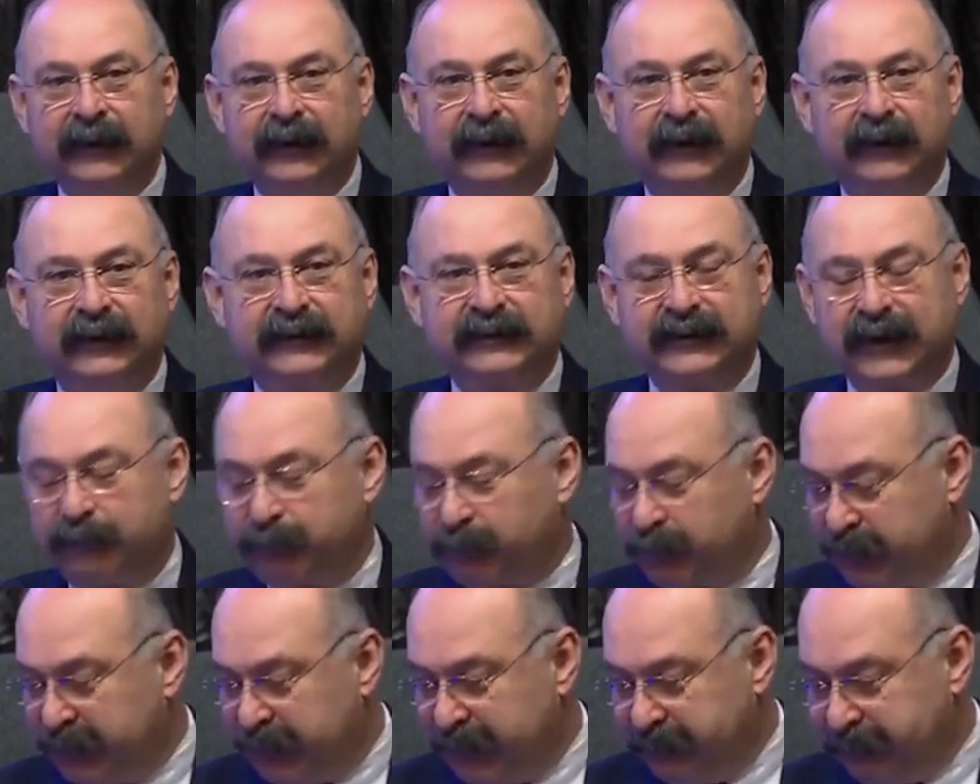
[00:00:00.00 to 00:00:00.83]
In
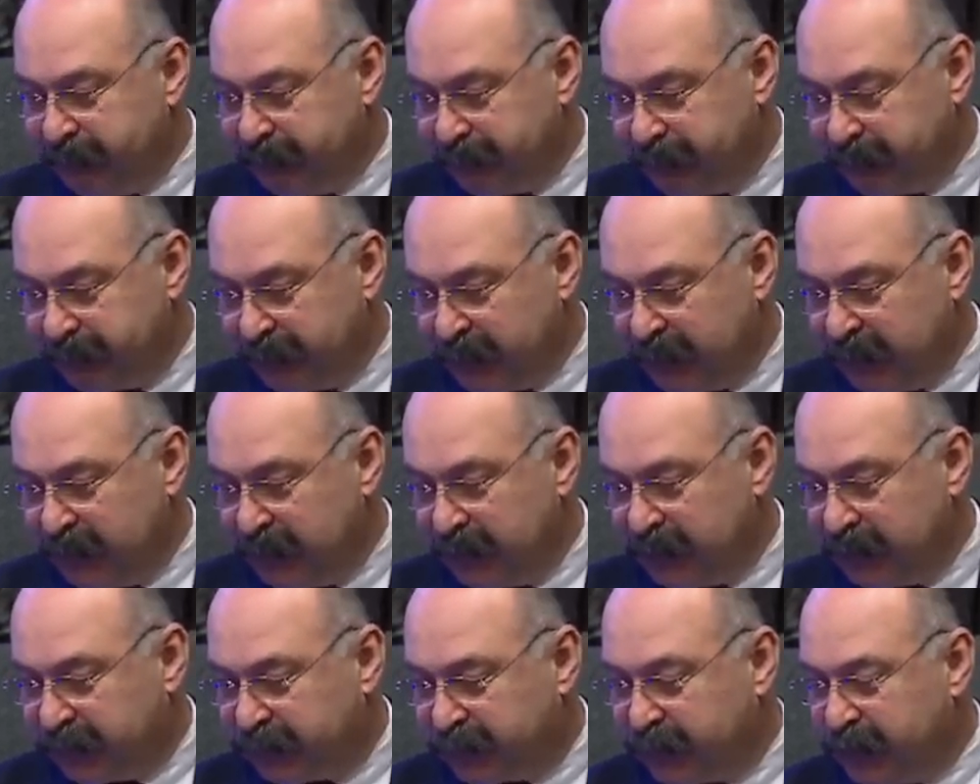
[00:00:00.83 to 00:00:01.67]
summary,
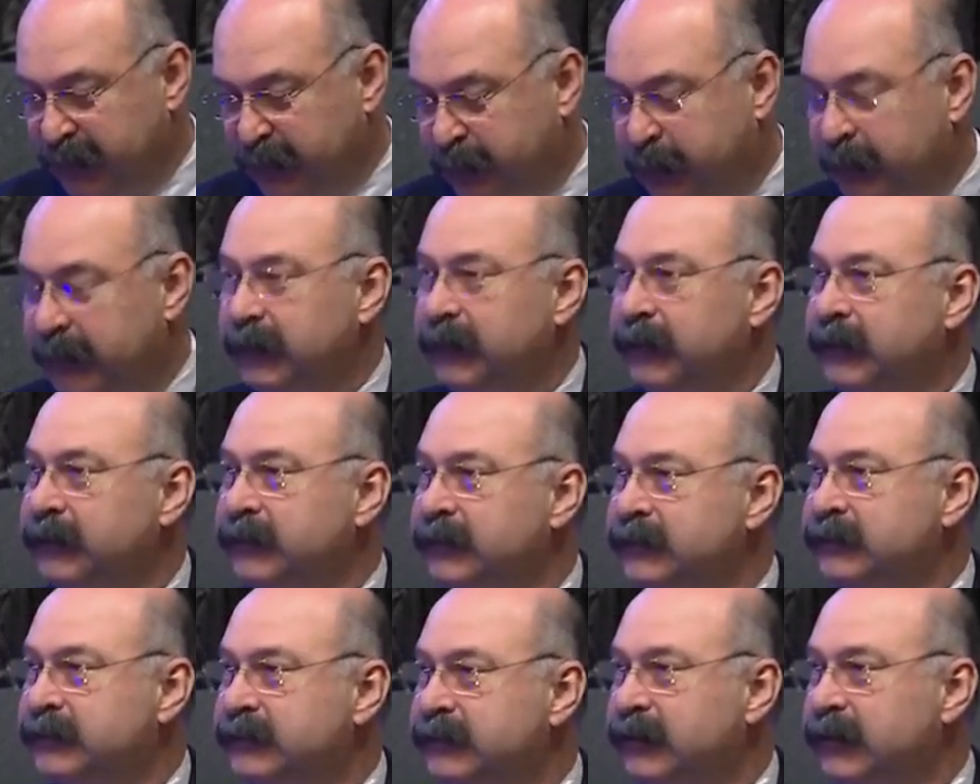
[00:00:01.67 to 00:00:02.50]
the 3
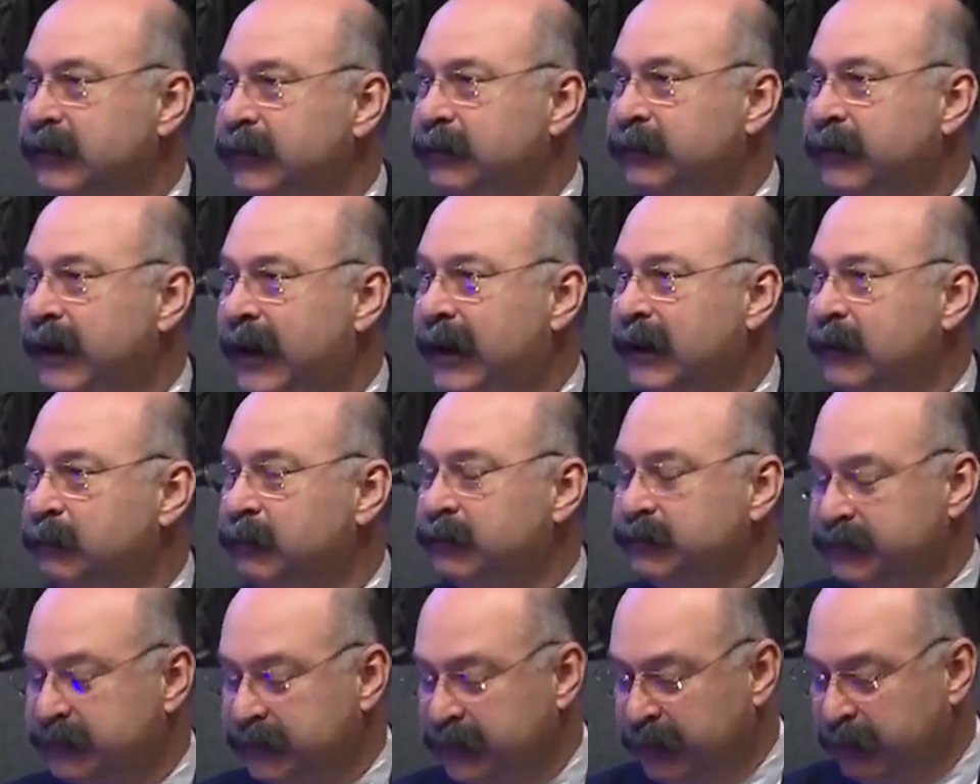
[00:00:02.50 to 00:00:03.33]
opinions
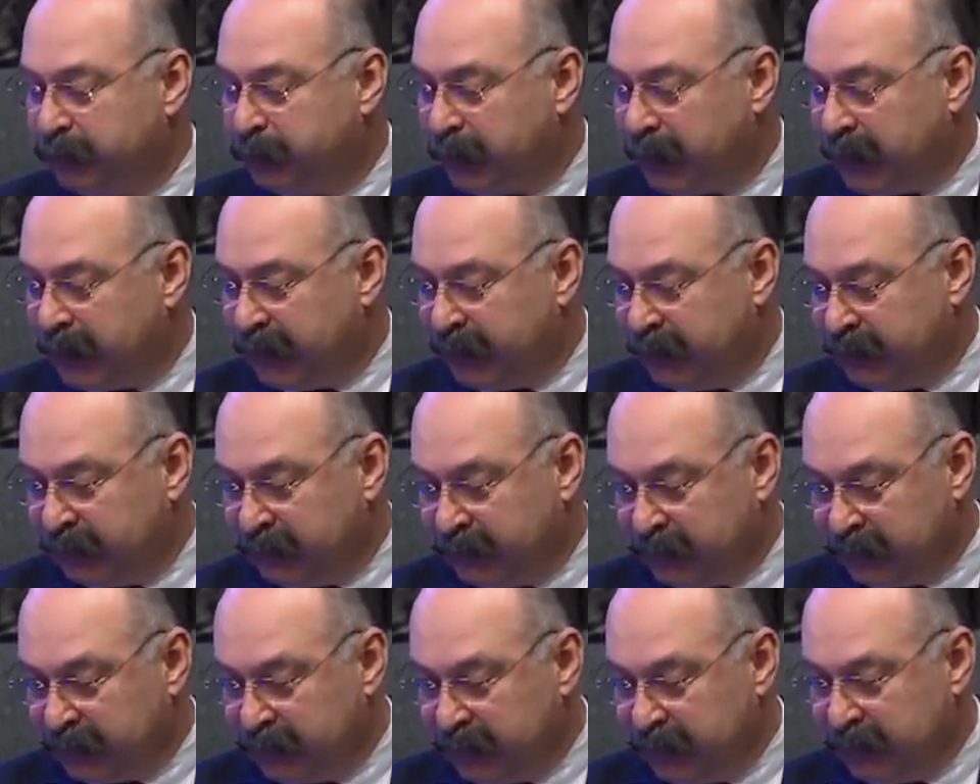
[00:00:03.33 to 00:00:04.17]
unanimously
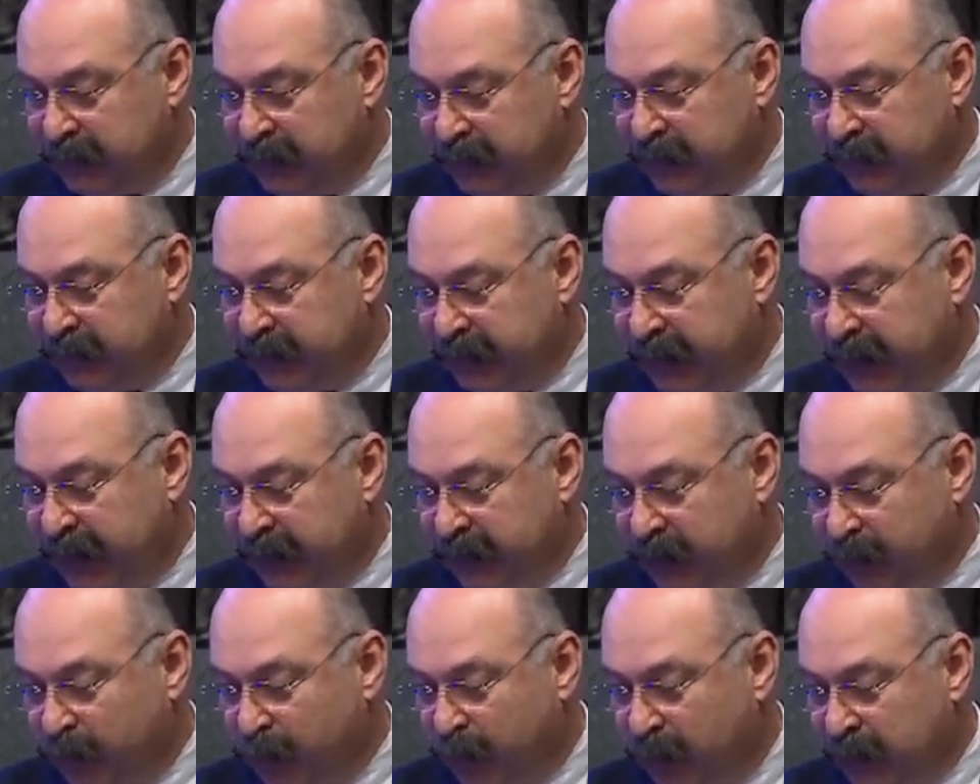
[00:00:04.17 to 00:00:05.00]
opined
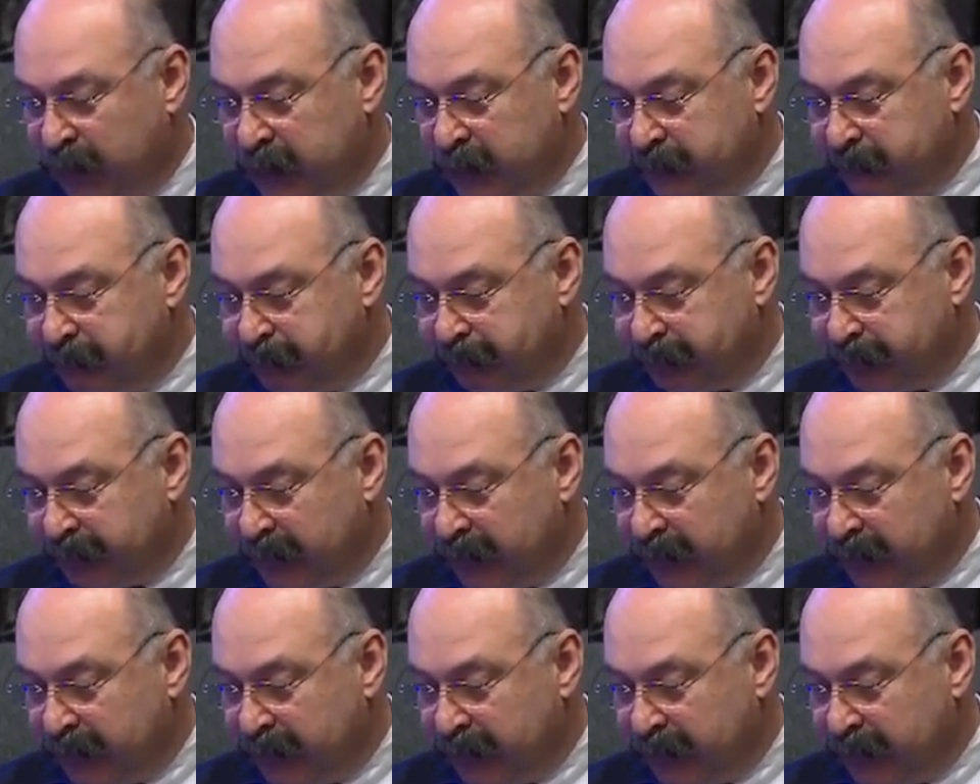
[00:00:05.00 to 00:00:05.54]
that 1,